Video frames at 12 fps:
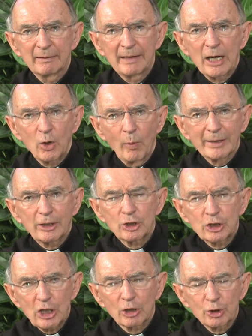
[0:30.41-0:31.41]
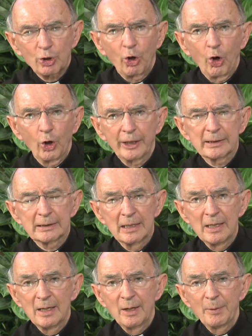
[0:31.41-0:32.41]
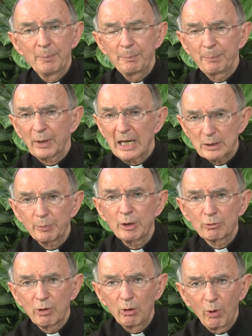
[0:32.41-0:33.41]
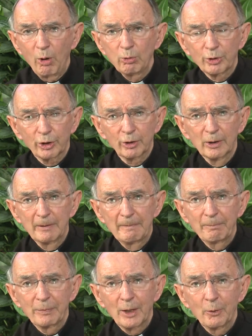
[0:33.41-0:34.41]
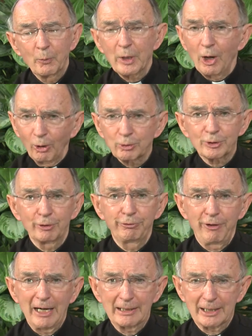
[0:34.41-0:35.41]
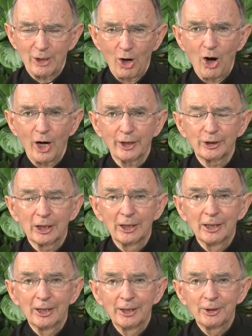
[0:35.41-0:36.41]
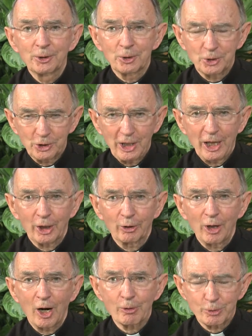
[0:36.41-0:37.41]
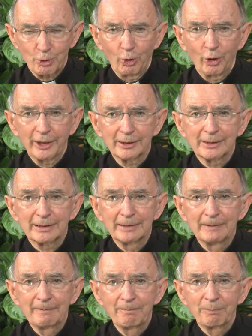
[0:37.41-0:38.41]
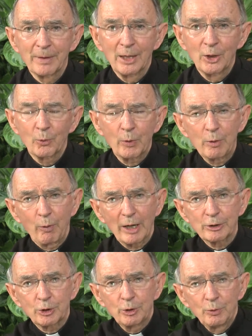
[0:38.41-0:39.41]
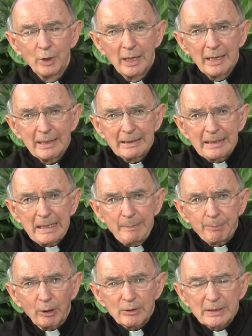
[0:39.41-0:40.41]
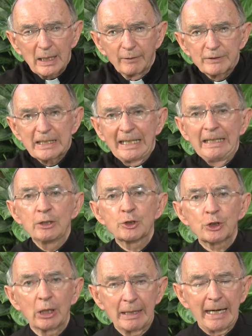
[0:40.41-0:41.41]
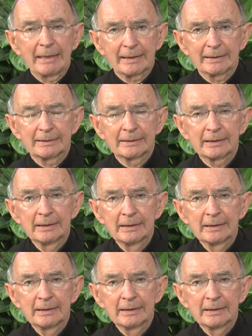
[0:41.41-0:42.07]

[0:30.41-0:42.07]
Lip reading: They don't want to share toys. But as we grow older, we also find it hard to share our toys. We want to keep ourselves insulated